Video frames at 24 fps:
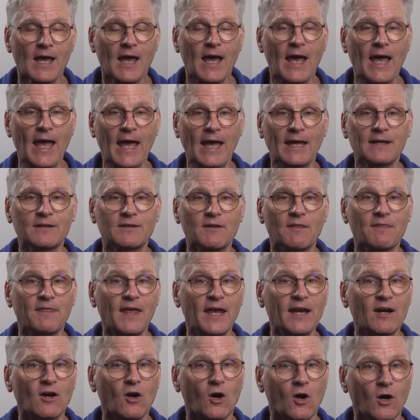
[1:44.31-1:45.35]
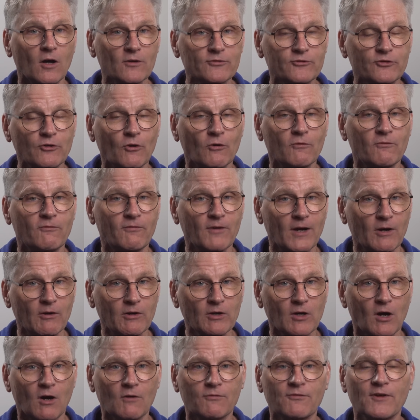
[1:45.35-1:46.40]
And they are also
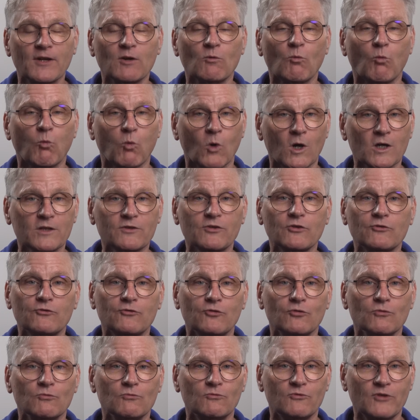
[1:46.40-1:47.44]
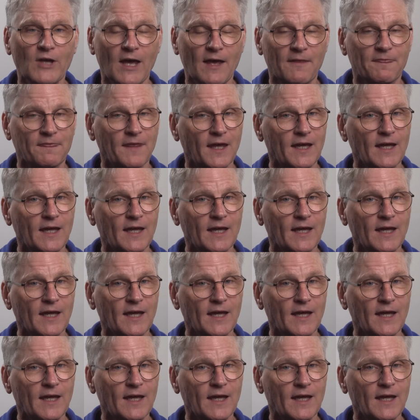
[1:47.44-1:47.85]
very often worked to death.